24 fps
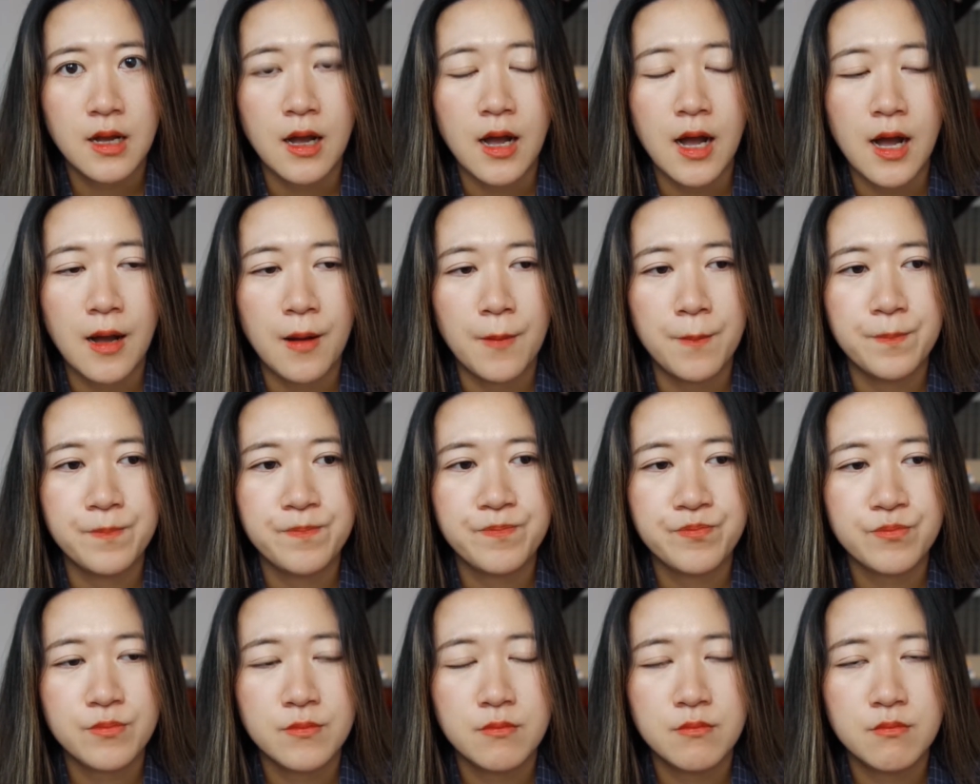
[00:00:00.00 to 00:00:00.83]

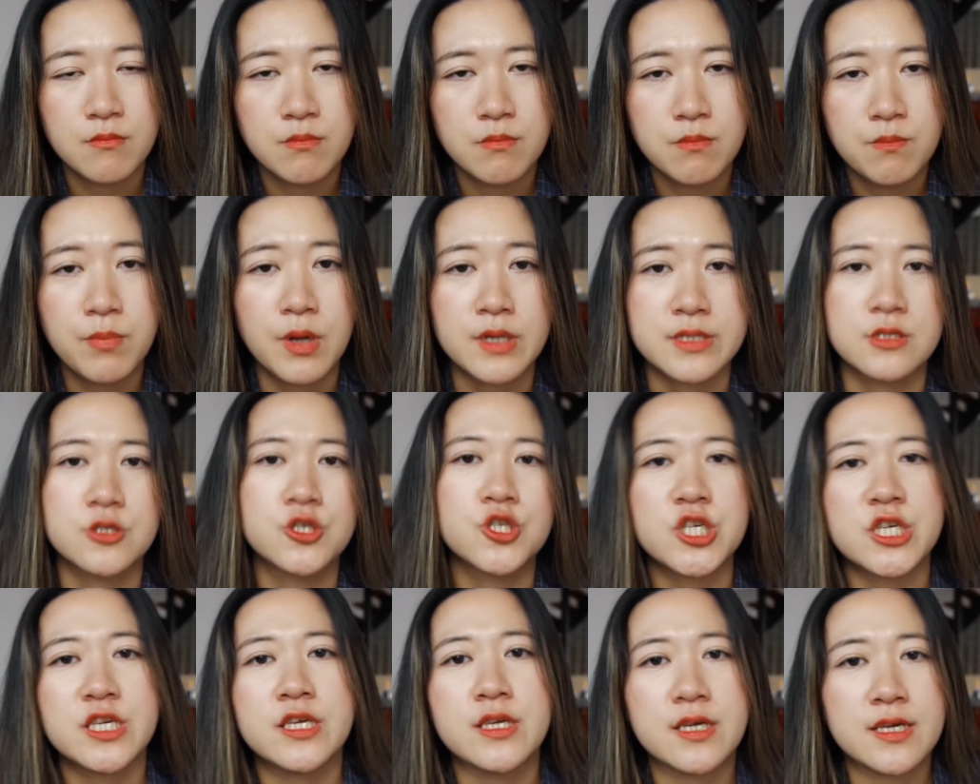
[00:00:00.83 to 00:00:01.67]
But
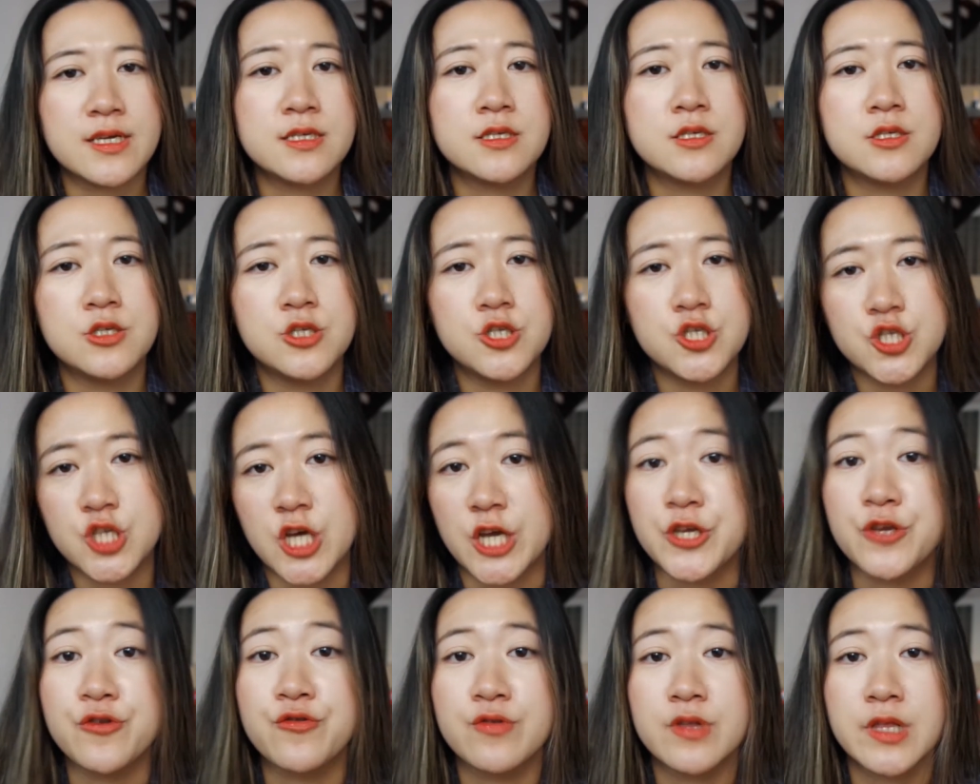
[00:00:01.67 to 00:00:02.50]
she is
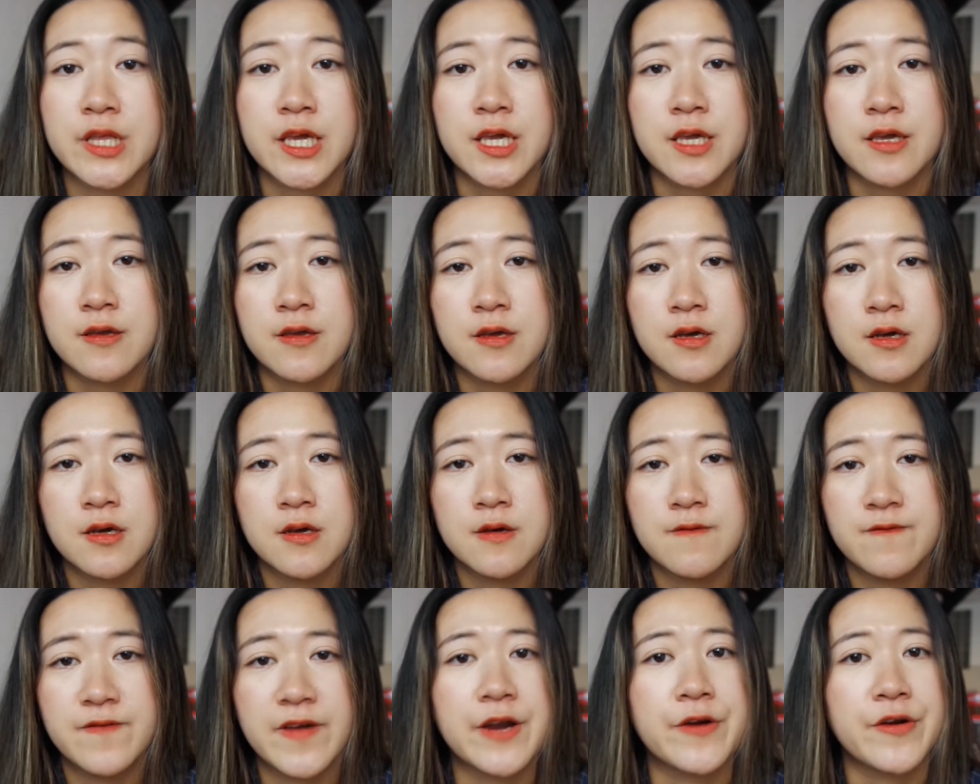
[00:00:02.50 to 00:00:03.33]
genuinely
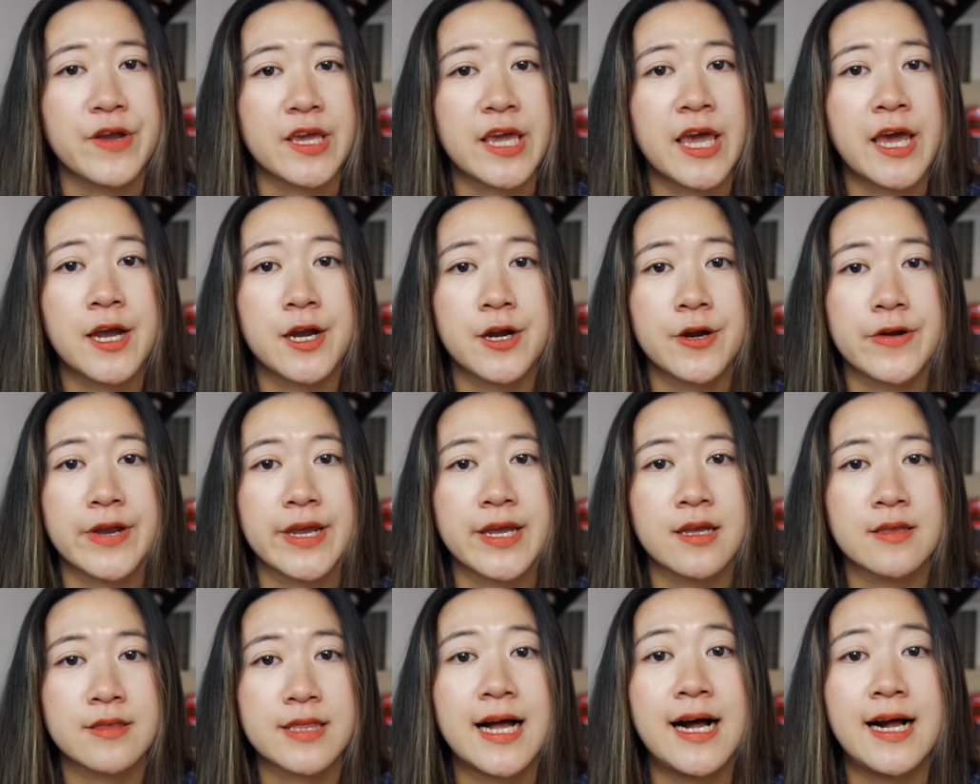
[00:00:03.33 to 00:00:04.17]
very caring.
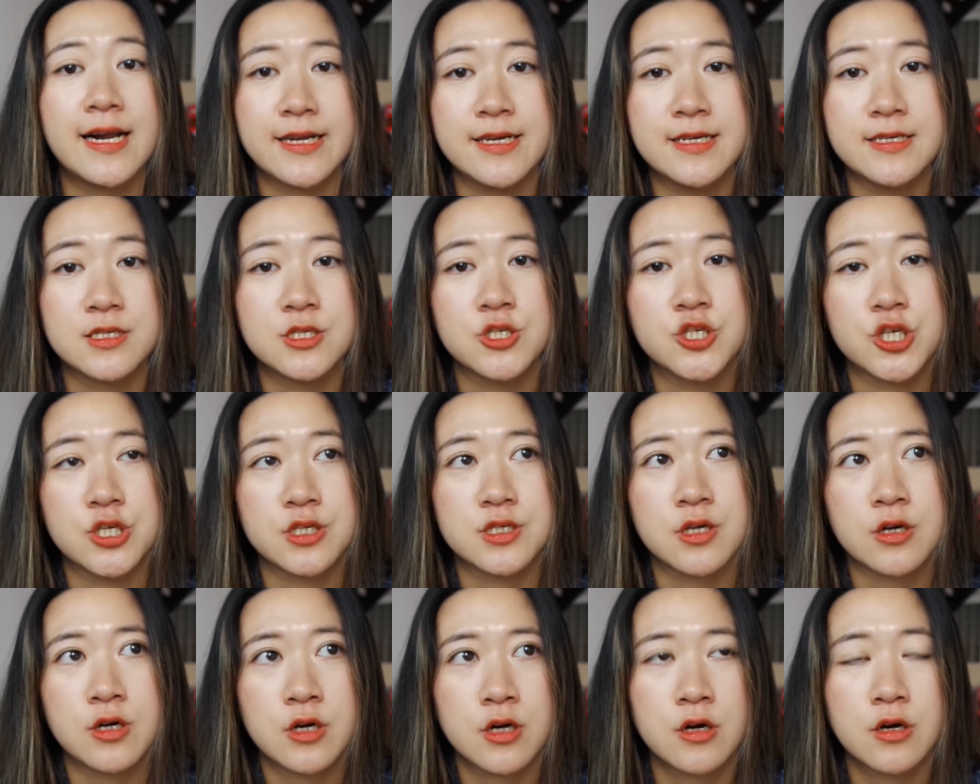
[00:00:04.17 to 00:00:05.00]
That is
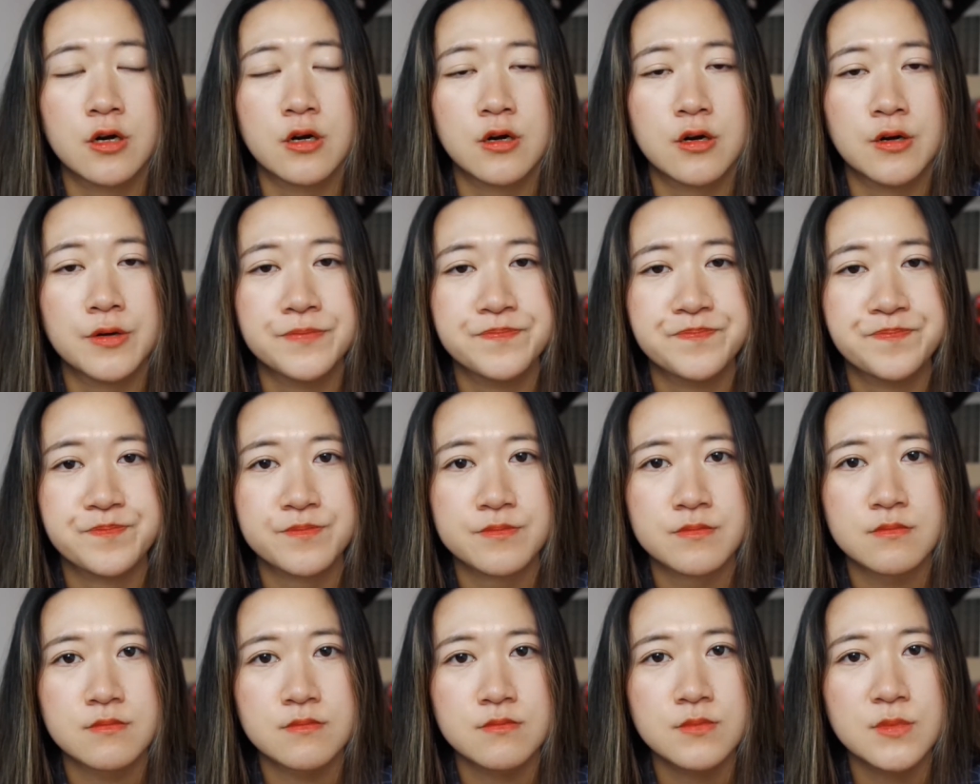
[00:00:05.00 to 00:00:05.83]
just her
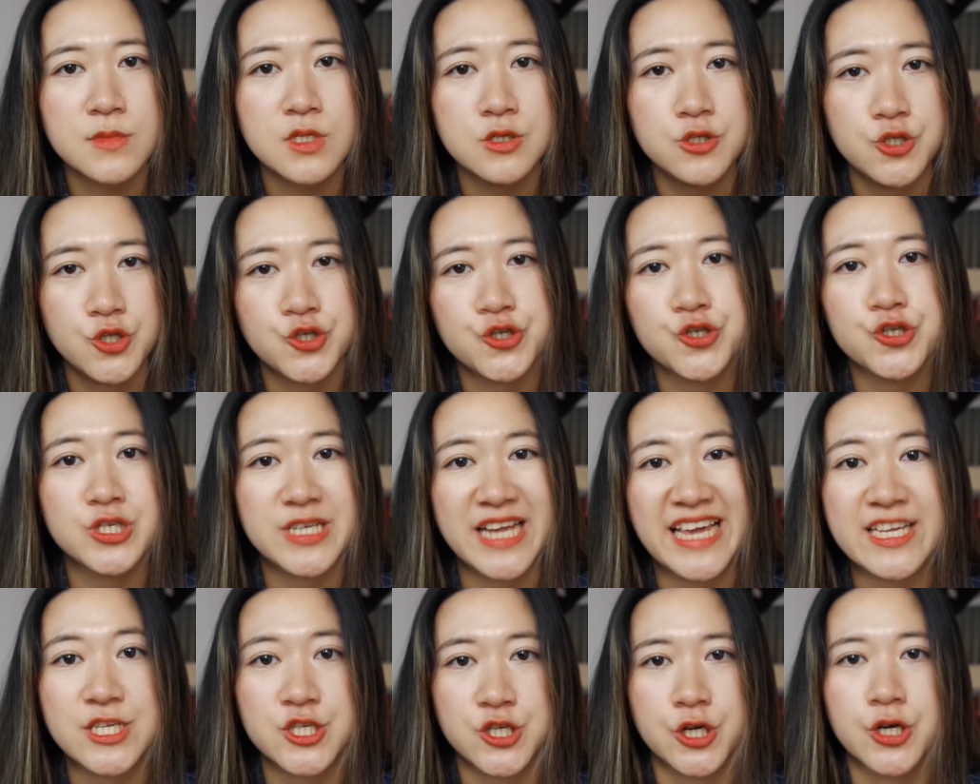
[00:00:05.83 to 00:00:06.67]
true
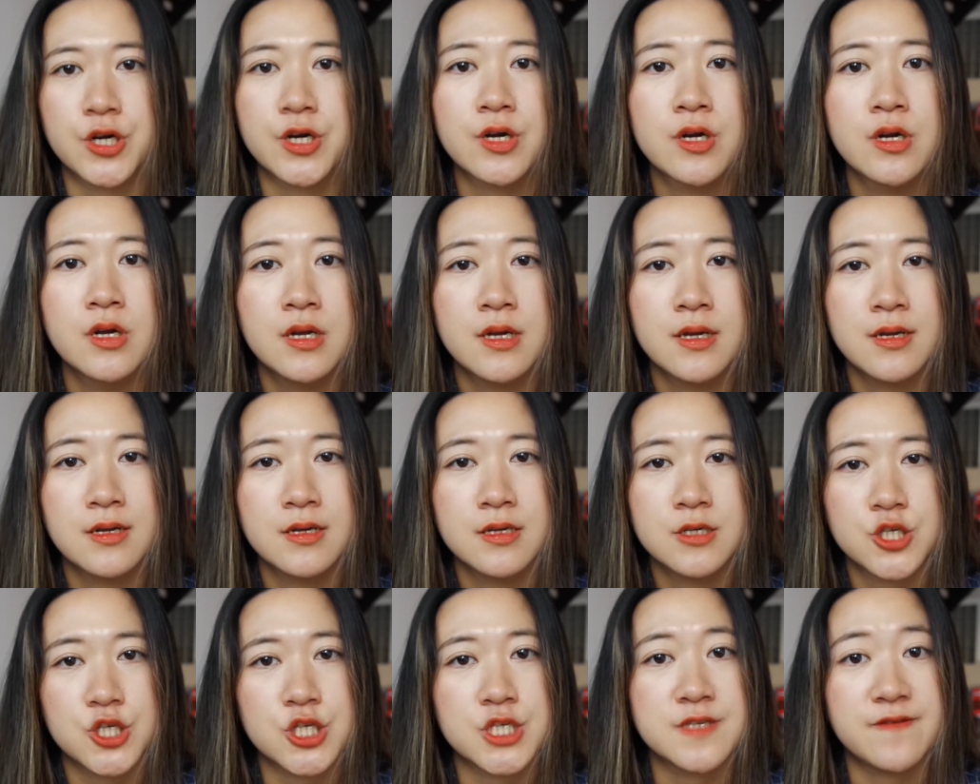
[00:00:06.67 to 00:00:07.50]
nature.
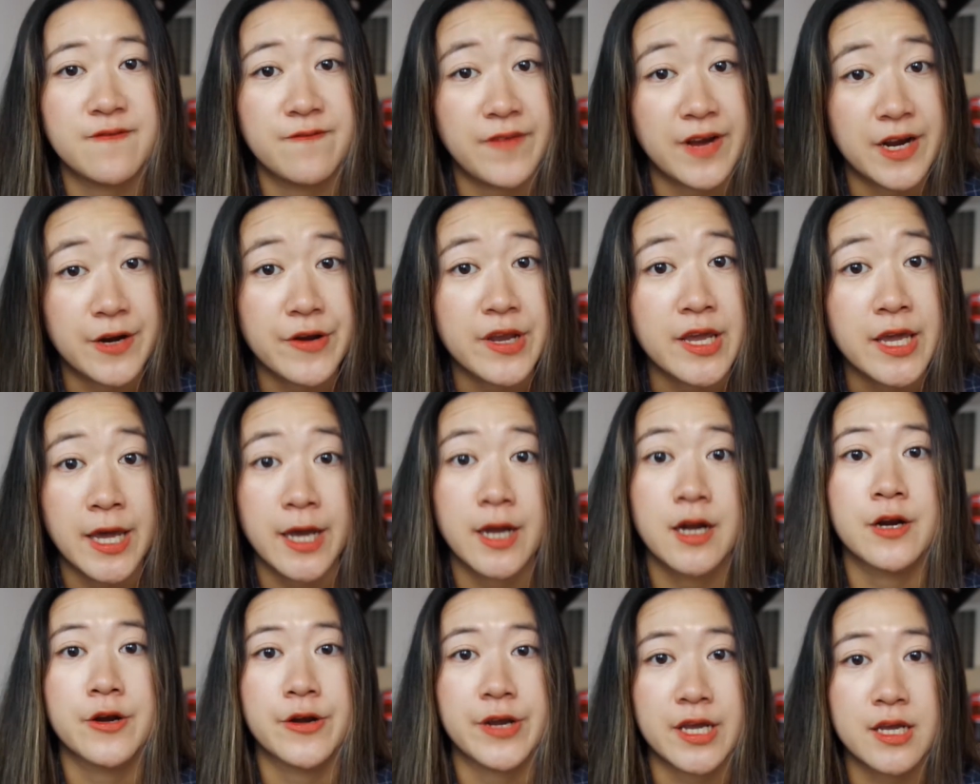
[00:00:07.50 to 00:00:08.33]
She's very
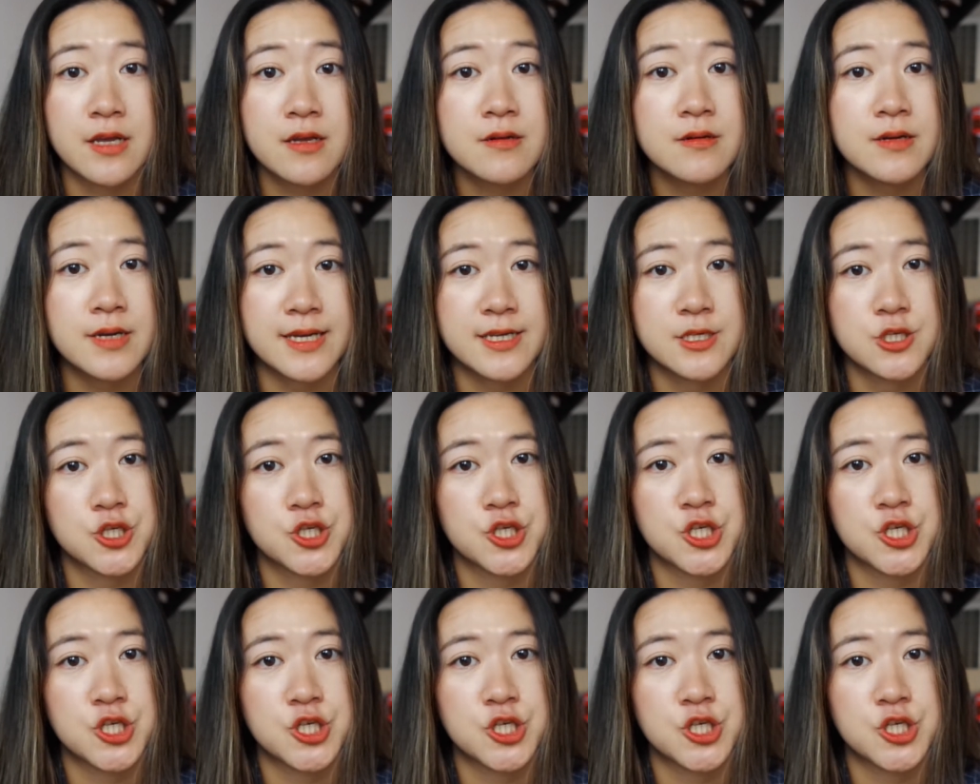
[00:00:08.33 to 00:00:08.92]
caring, and